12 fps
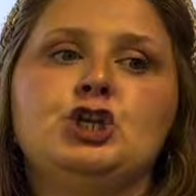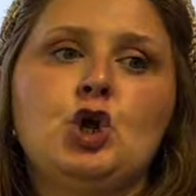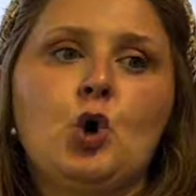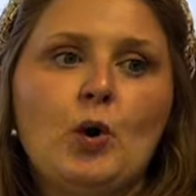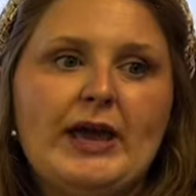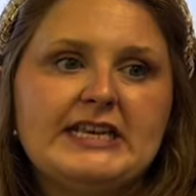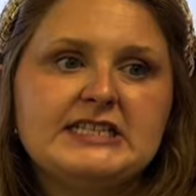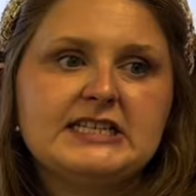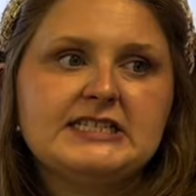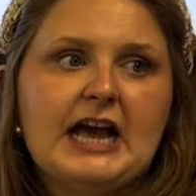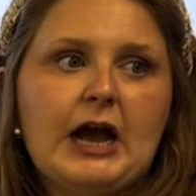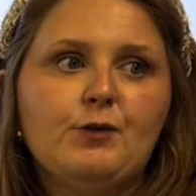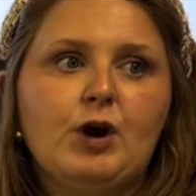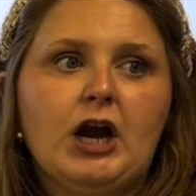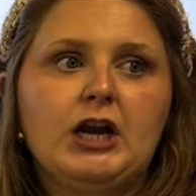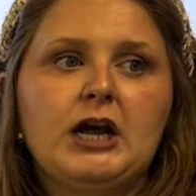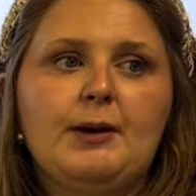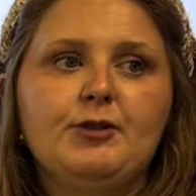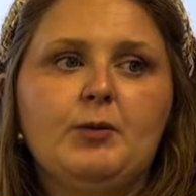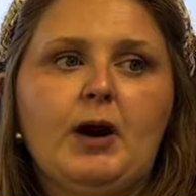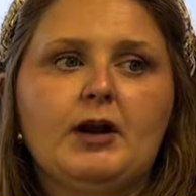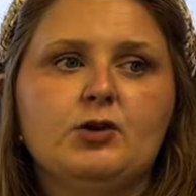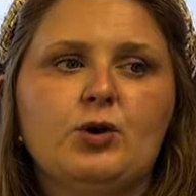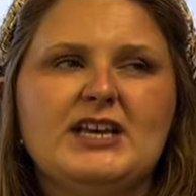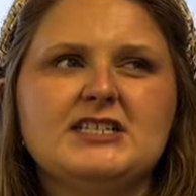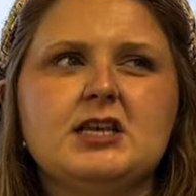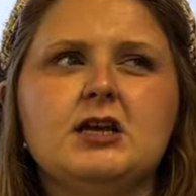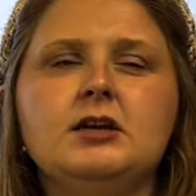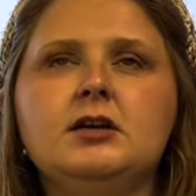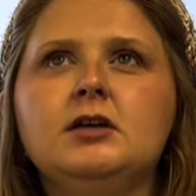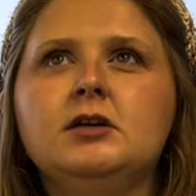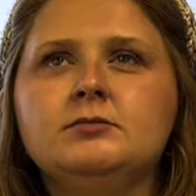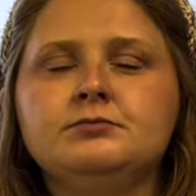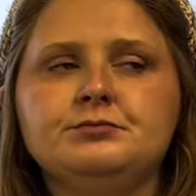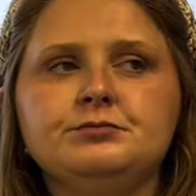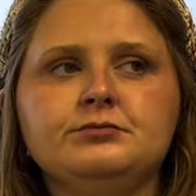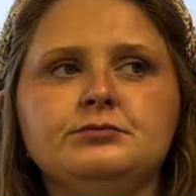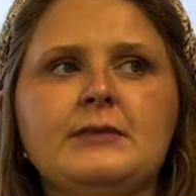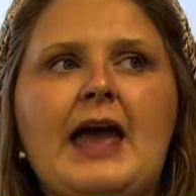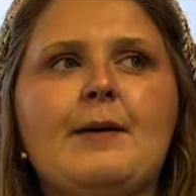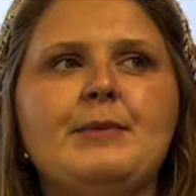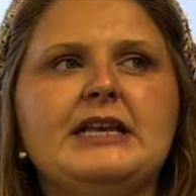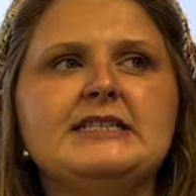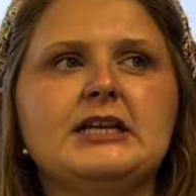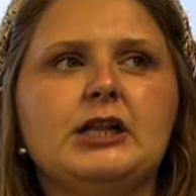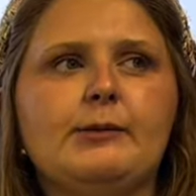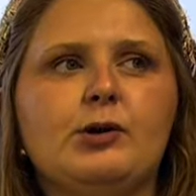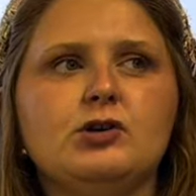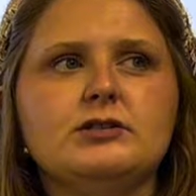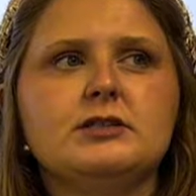Noise is that word. Hum the word noise. How many syllables?